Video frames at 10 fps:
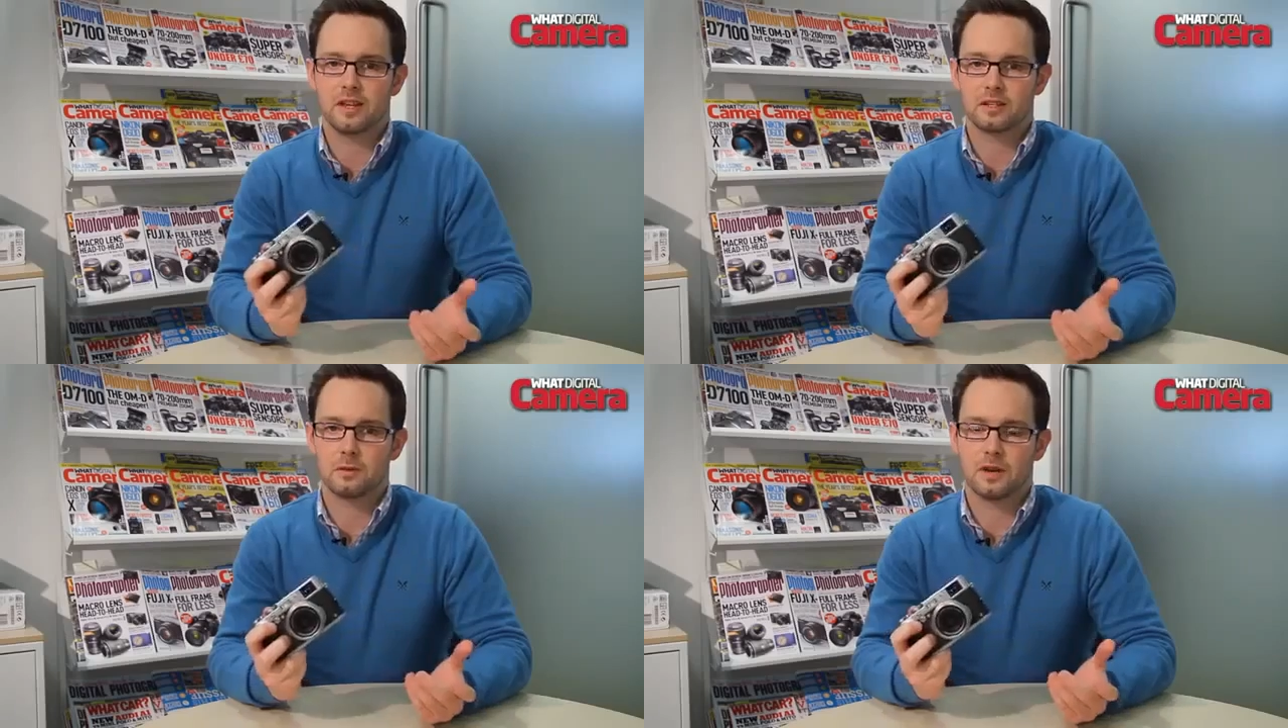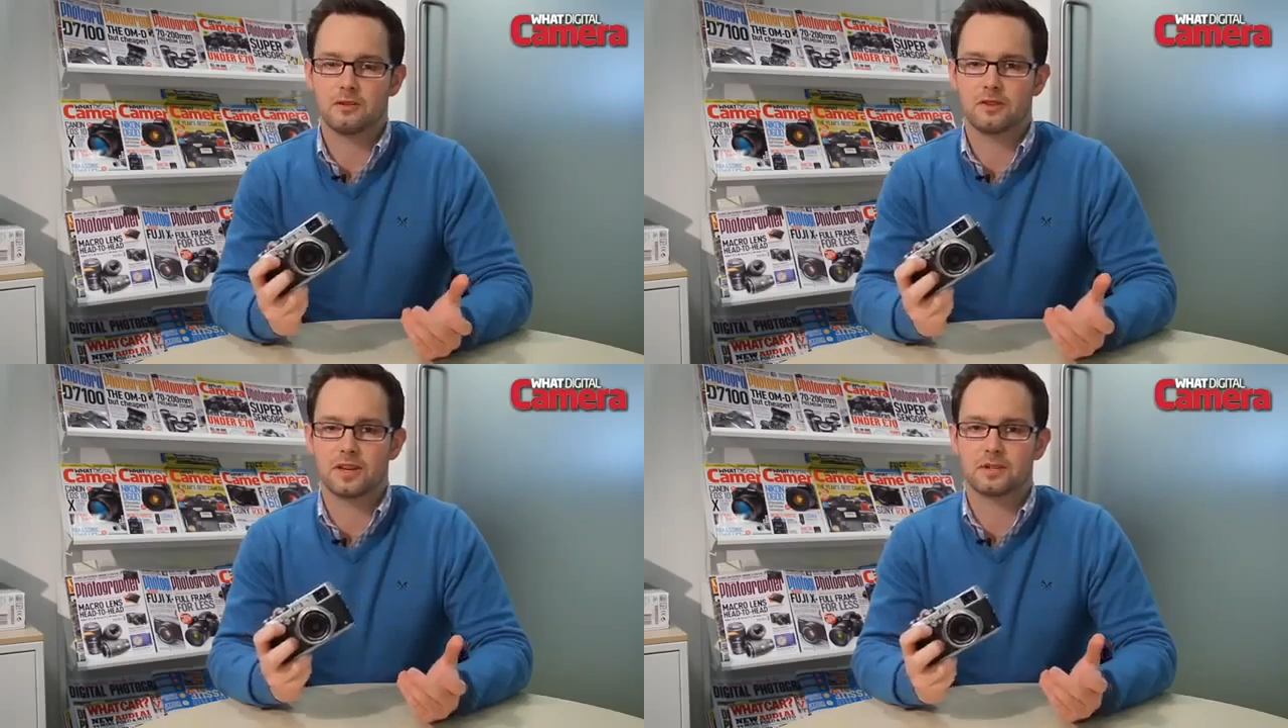The
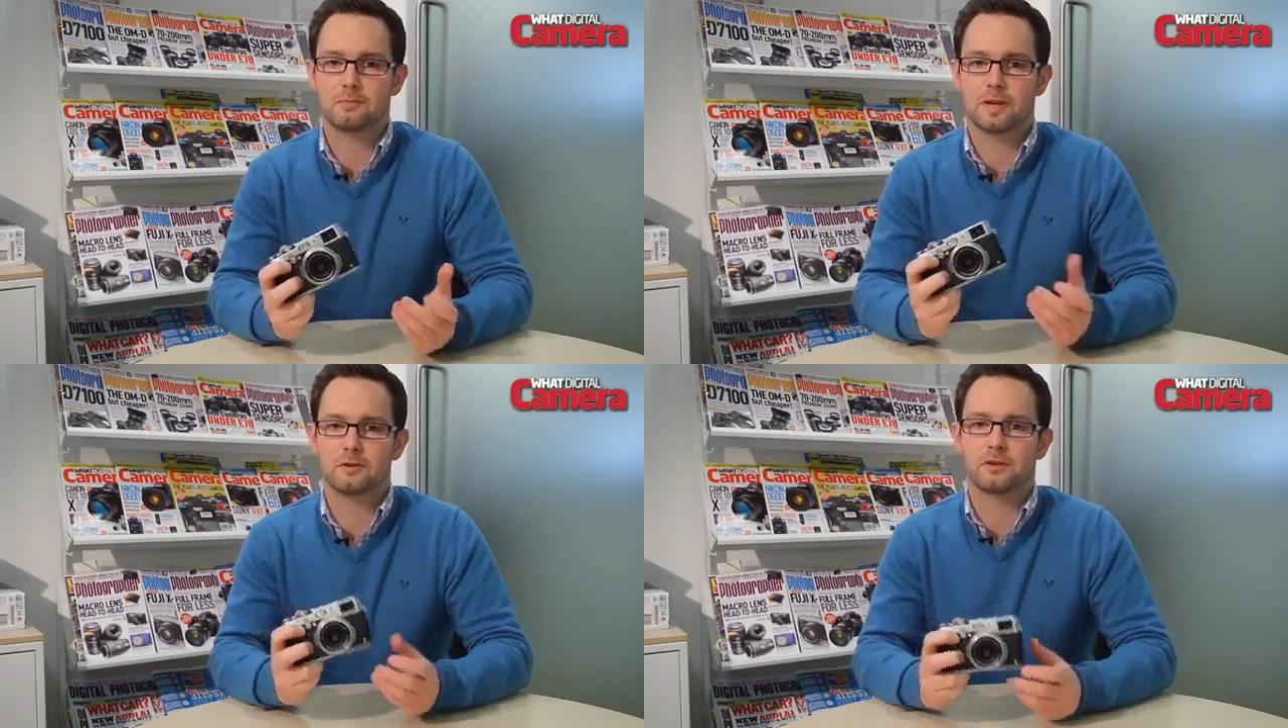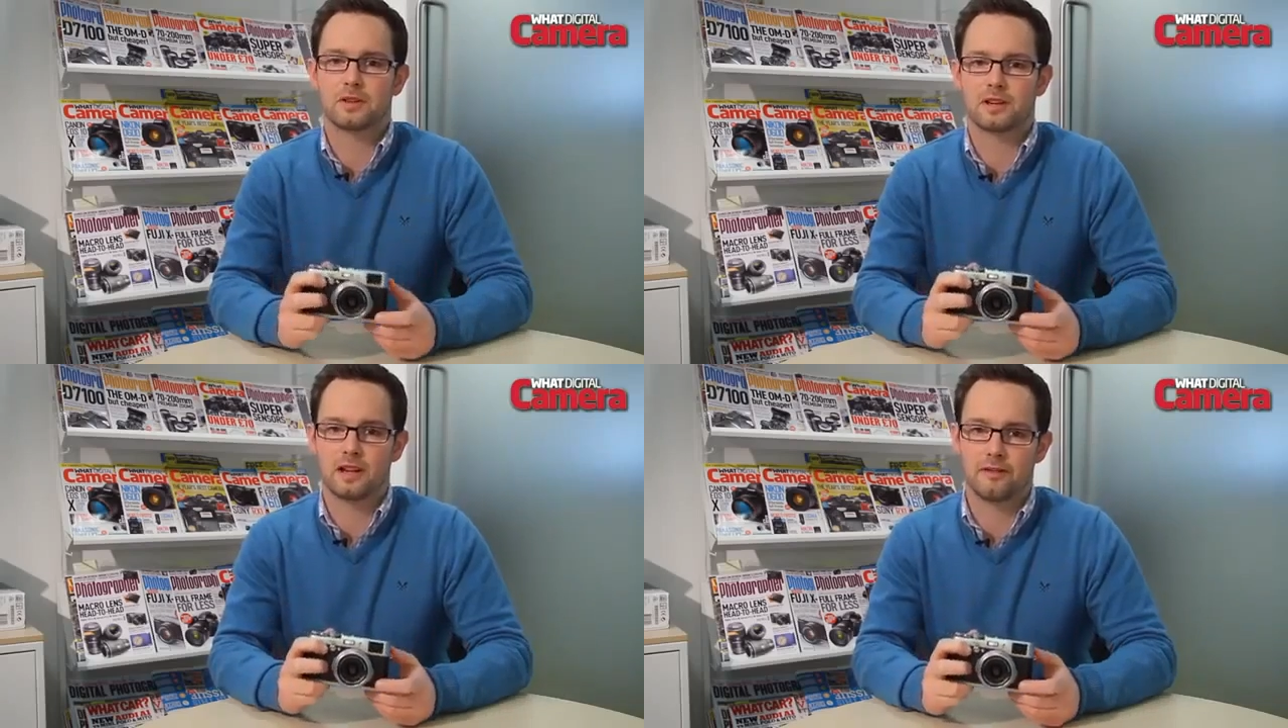X100S builds on
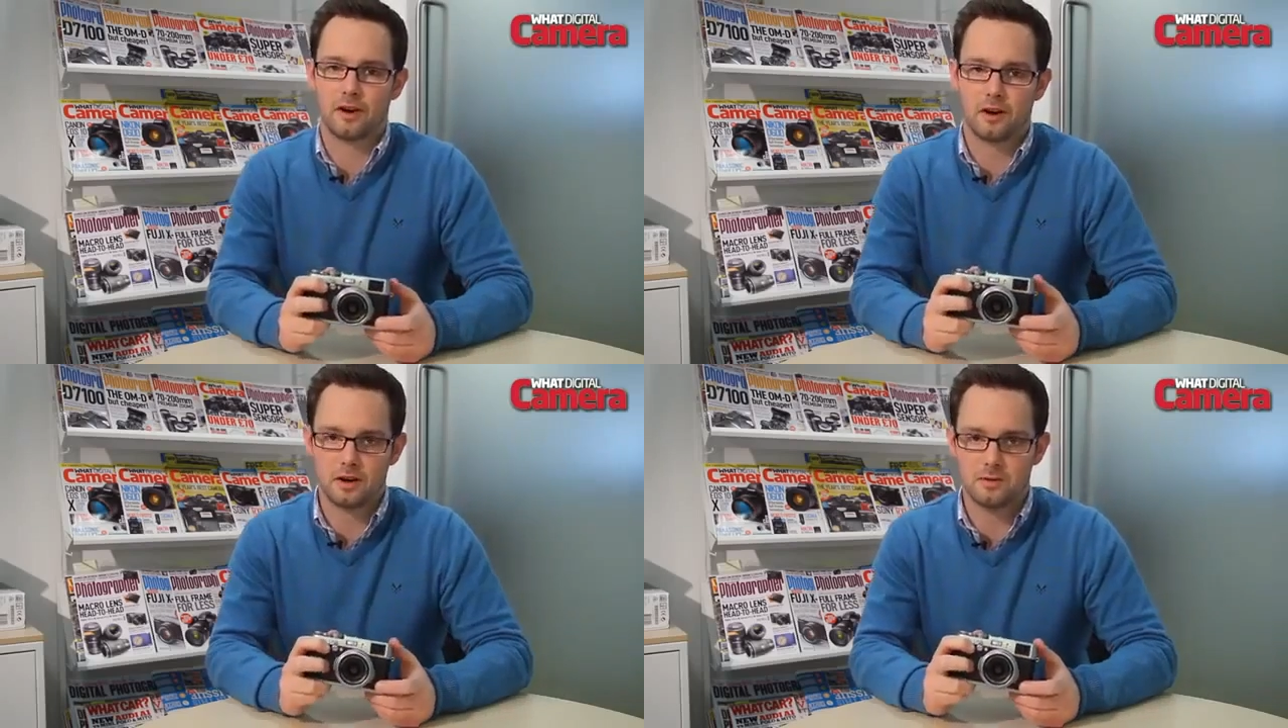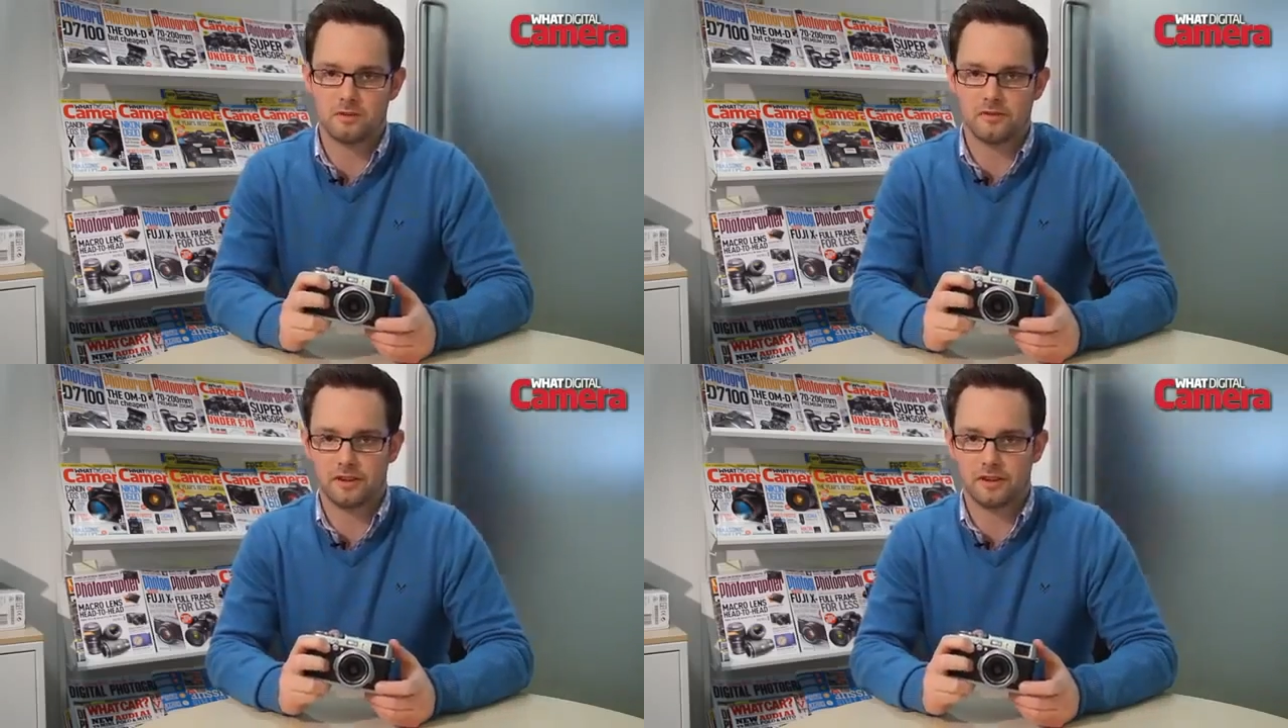the clever hybrid